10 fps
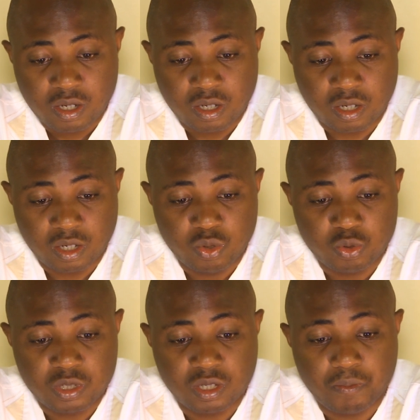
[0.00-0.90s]

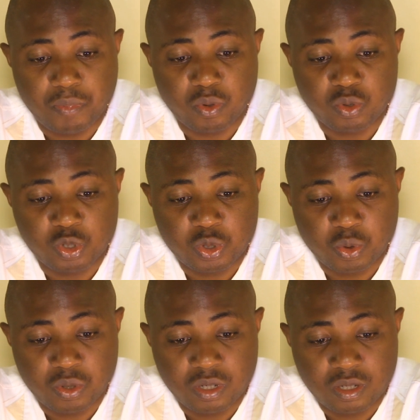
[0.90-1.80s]
reducing
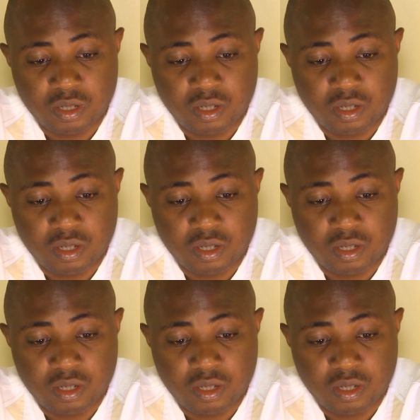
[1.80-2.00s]
pollution,